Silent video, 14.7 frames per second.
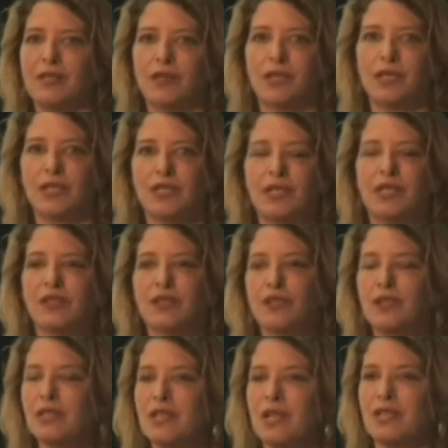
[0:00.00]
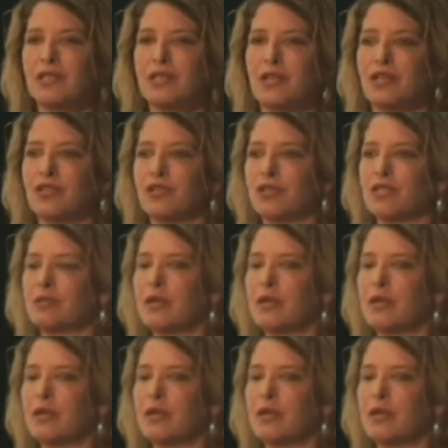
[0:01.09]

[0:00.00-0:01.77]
oil in the early 1900s,